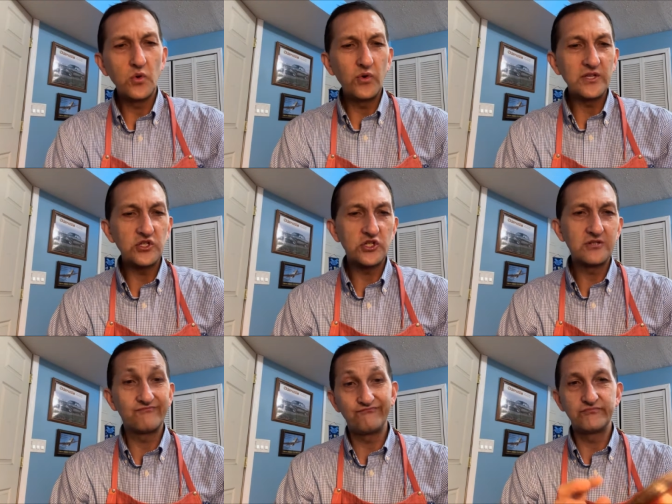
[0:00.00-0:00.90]

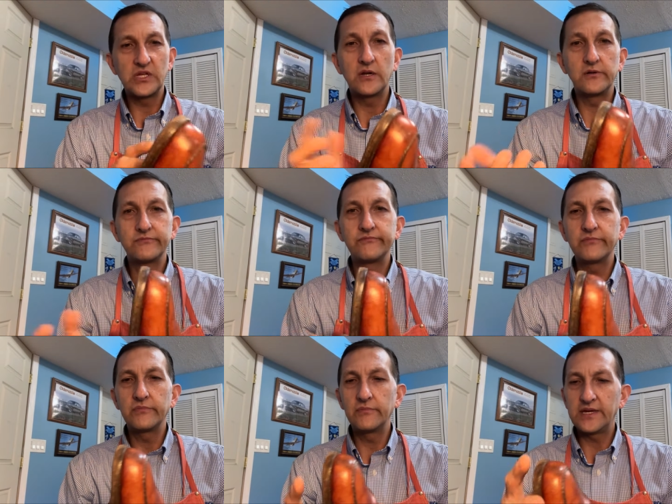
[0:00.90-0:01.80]
which, you know,
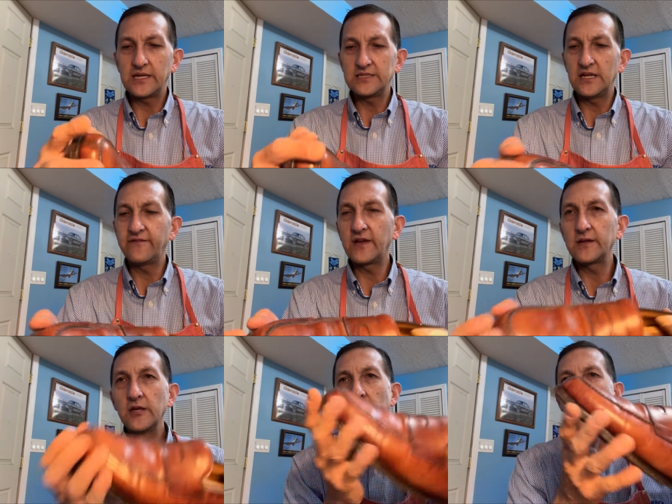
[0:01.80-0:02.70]
like I said, if I
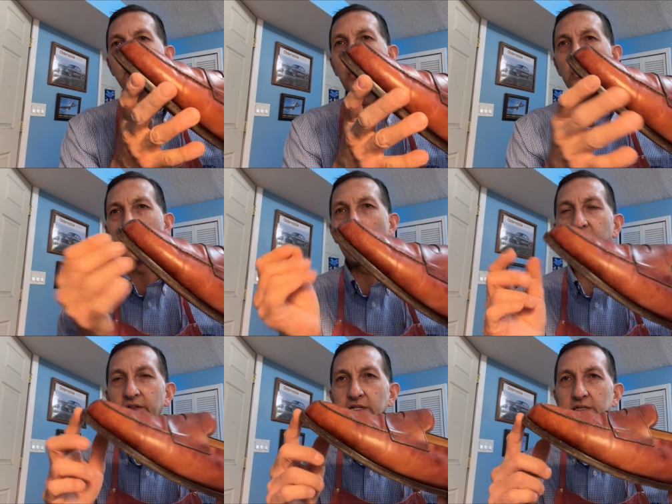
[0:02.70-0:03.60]
pull them
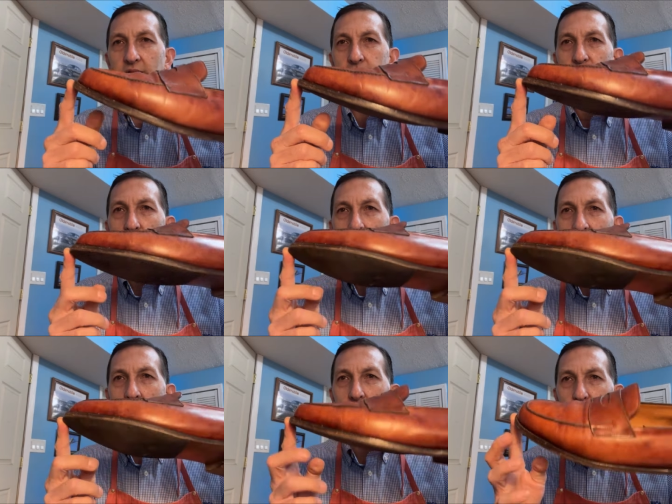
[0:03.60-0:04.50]
off, then it's going to look
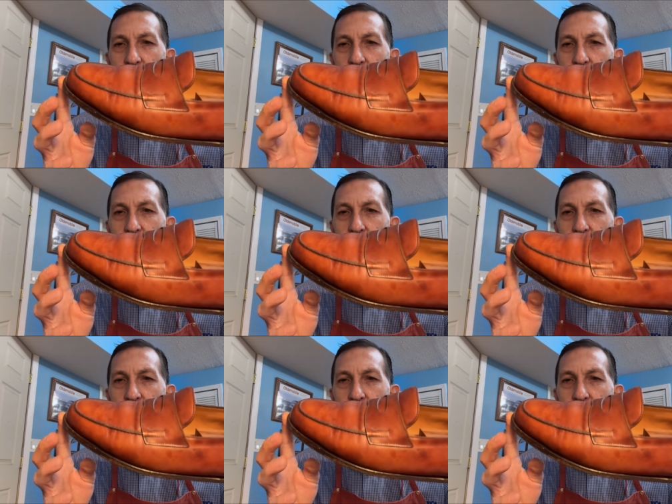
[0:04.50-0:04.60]
terrible.